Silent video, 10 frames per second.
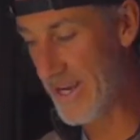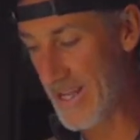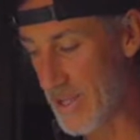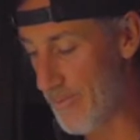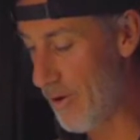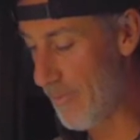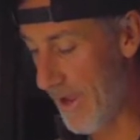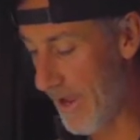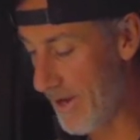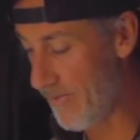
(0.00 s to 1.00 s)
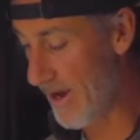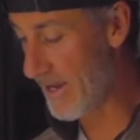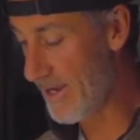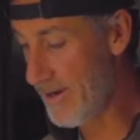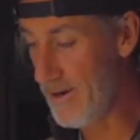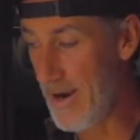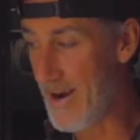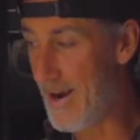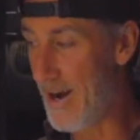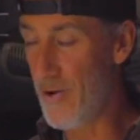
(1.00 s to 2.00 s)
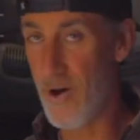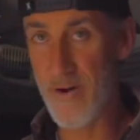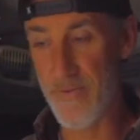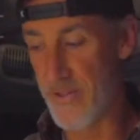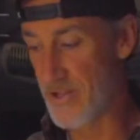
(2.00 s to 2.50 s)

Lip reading: got the propane right here, on off for the